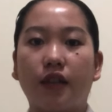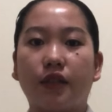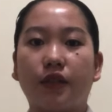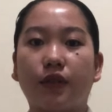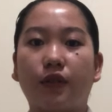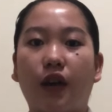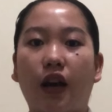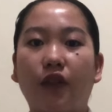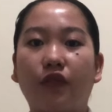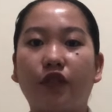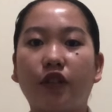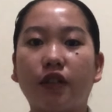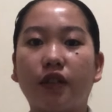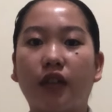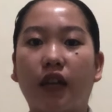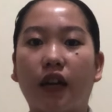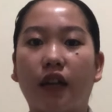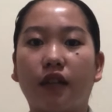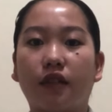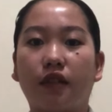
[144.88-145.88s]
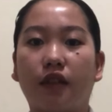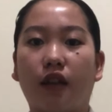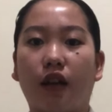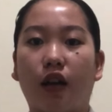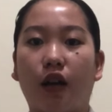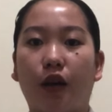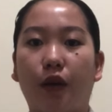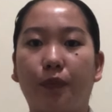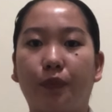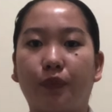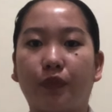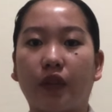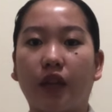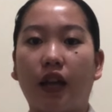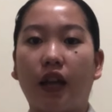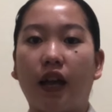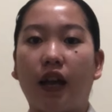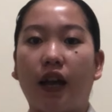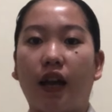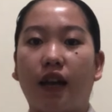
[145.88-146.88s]
So after that,
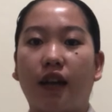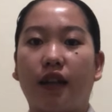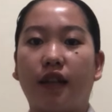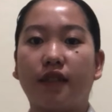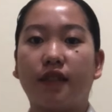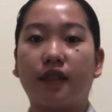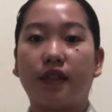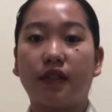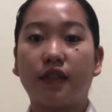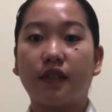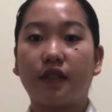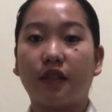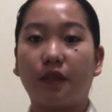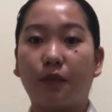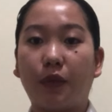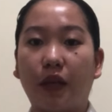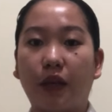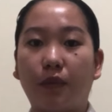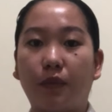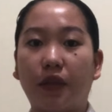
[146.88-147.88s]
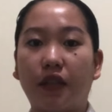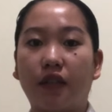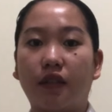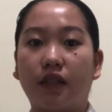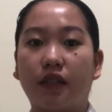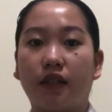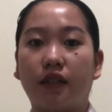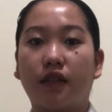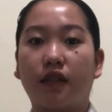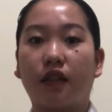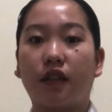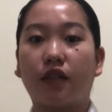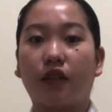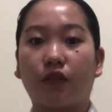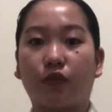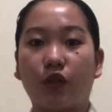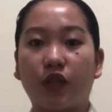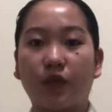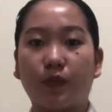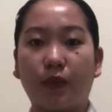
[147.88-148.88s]
and since the baby did
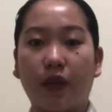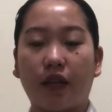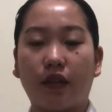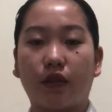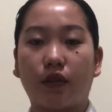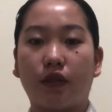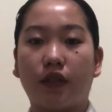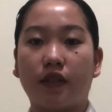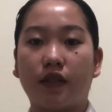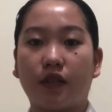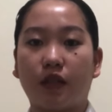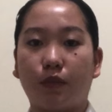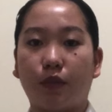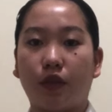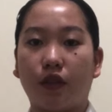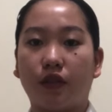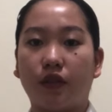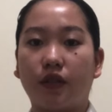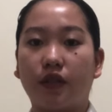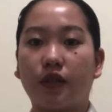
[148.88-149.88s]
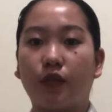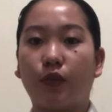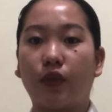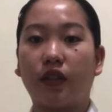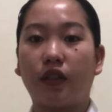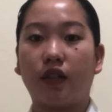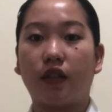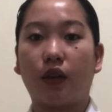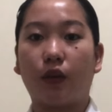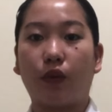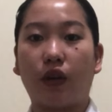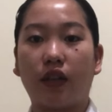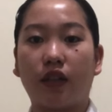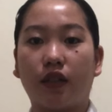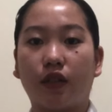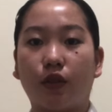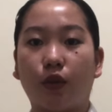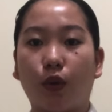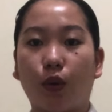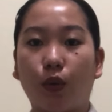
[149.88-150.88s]
not respond to the stimulus we did a while
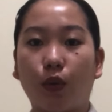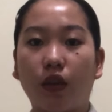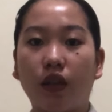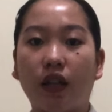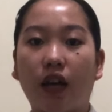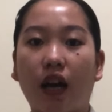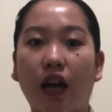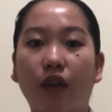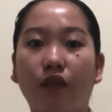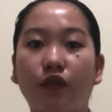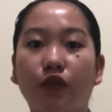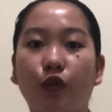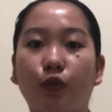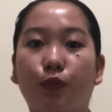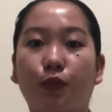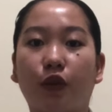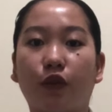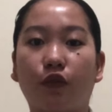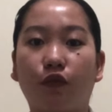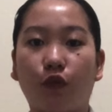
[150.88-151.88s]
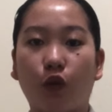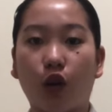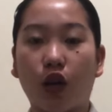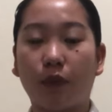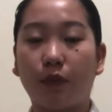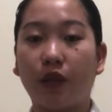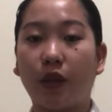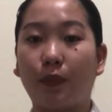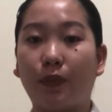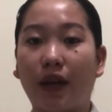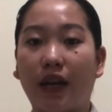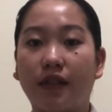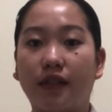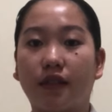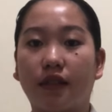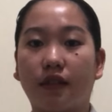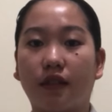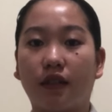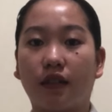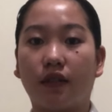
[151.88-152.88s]
ago, we'll have to perform the
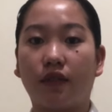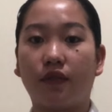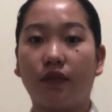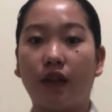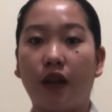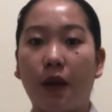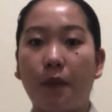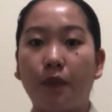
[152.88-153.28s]
positive